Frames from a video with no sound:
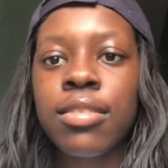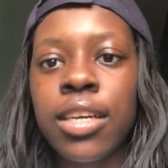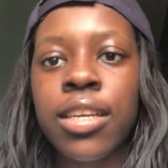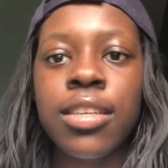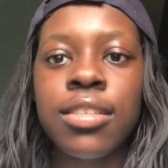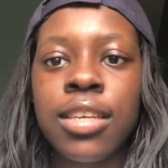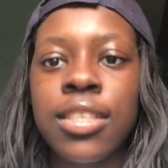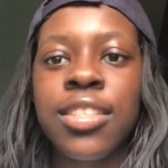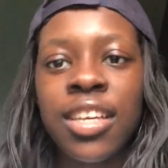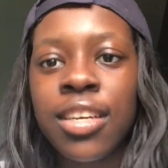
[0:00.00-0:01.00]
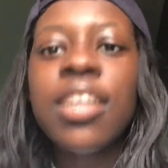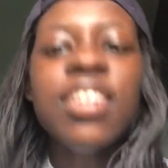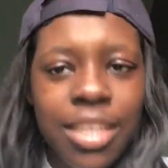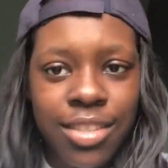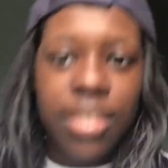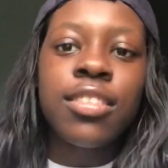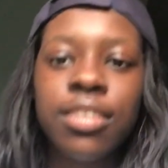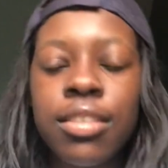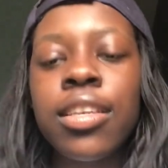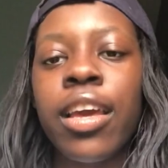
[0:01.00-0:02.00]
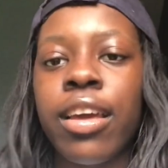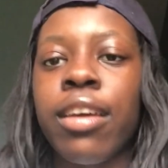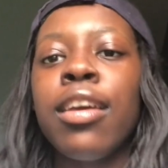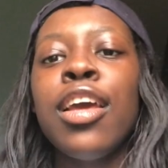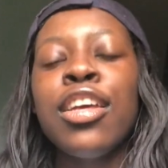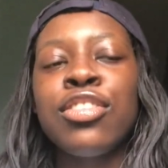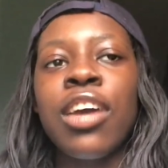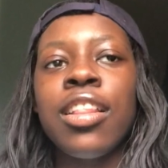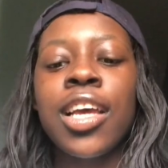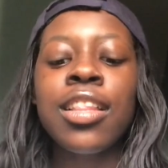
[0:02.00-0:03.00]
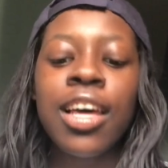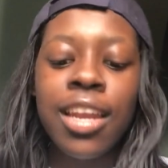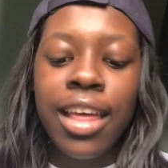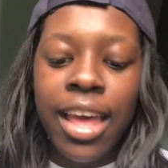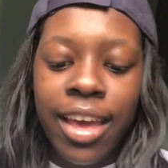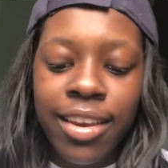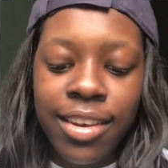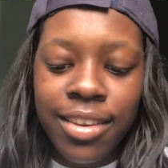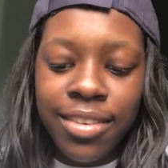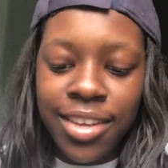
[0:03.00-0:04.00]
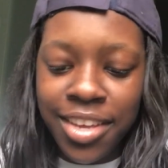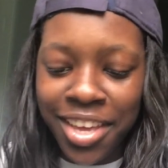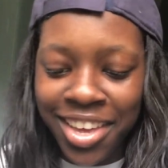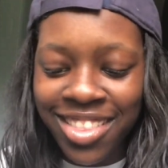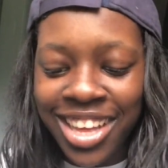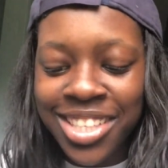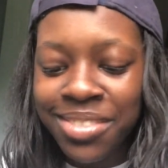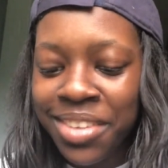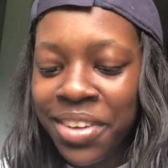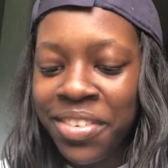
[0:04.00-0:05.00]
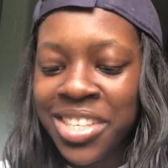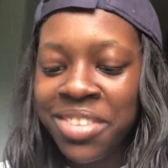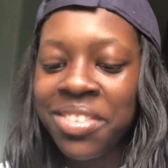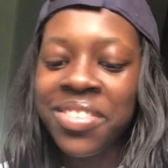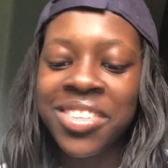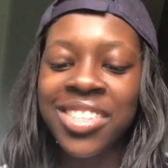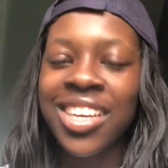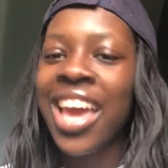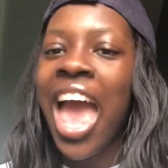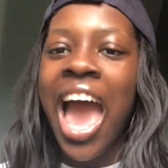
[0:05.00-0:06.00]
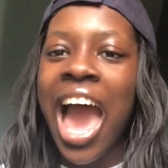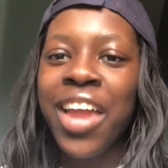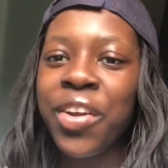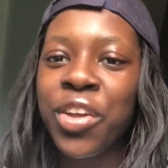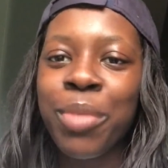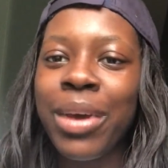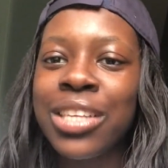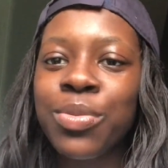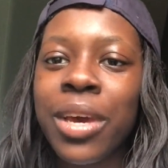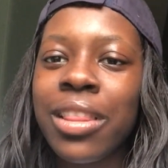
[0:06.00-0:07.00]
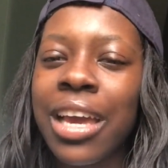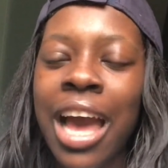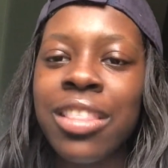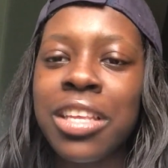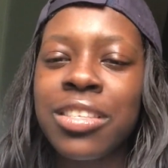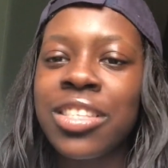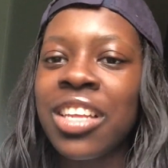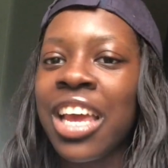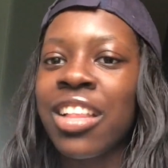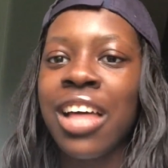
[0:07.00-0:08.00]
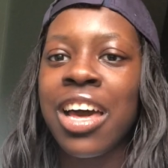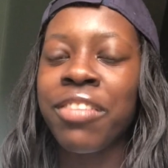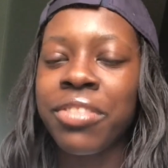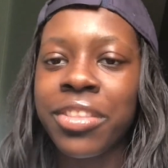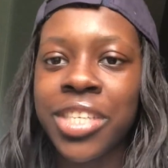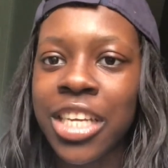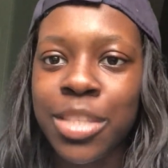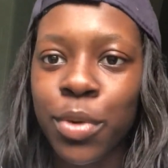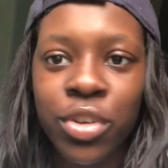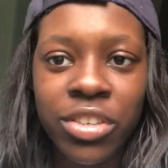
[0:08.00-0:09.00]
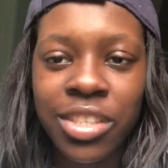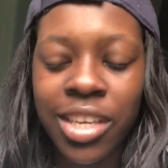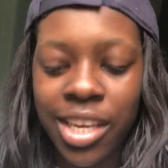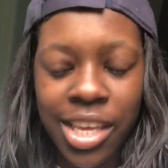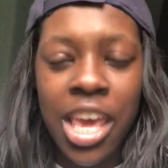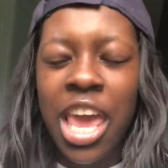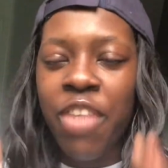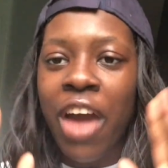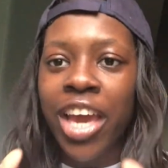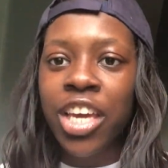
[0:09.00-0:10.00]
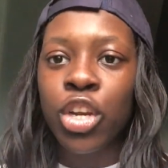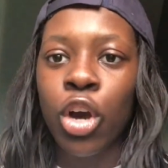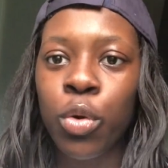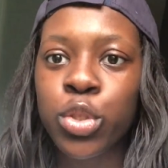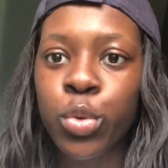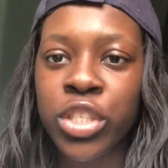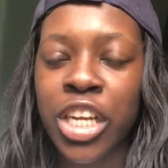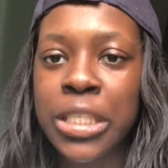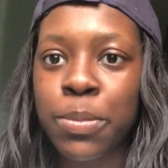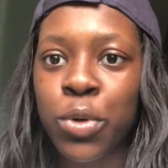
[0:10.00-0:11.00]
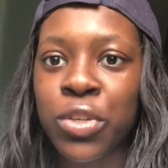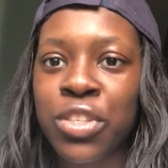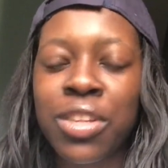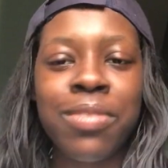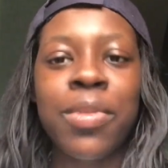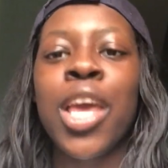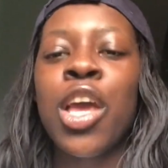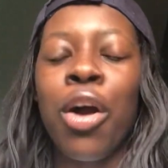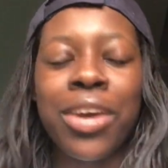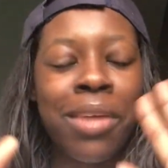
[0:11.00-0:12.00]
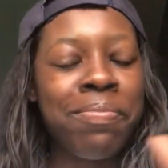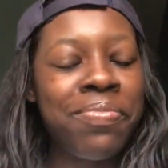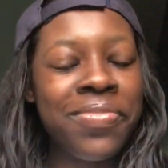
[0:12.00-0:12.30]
and then it's yeah. So I like a lot of that. That's my favorite type of music. I don't know, the best way, I listen to a lot of Chain Smokers. If I could go to a Chain Smokers, okay,